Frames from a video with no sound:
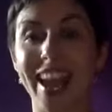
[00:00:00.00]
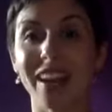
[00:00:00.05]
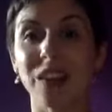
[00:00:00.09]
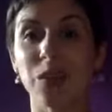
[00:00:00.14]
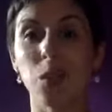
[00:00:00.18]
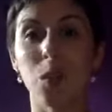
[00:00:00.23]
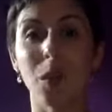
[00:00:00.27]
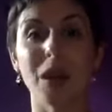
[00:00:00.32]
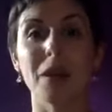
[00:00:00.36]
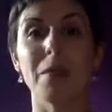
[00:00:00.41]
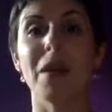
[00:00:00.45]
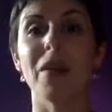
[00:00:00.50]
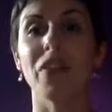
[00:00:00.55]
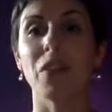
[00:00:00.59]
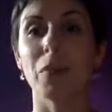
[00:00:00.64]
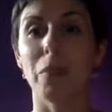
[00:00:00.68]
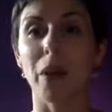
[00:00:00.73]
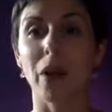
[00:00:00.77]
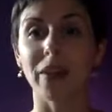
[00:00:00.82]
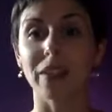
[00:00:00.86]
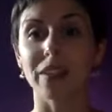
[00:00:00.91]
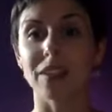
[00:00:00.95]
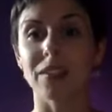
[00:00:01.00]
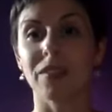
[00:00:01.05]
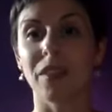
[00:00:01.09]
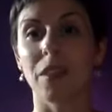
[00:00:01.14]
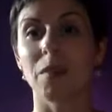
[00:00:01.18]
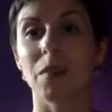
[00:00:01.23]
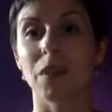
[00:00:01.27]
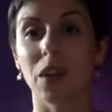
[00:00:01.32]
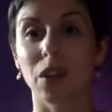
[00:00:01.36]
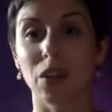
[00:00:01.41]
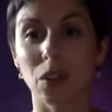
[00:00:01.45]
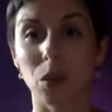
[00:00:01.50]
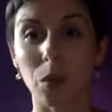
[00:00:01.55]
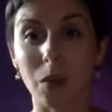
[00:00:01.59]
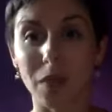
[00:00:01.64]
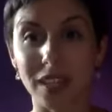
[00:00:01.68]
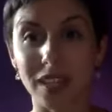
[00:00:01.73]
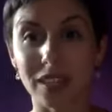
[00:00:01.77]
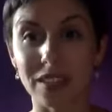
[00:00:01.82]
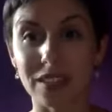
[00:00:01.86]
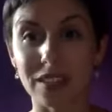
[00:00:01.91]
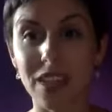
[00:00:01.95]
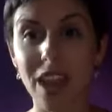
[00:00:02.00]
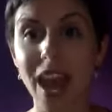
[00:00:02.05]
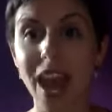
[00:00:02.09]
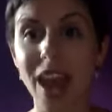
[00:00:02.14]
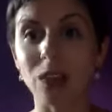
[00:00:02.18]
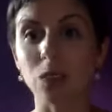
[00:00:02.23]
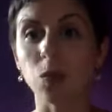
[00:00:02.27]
And what about the parts of them that are queens?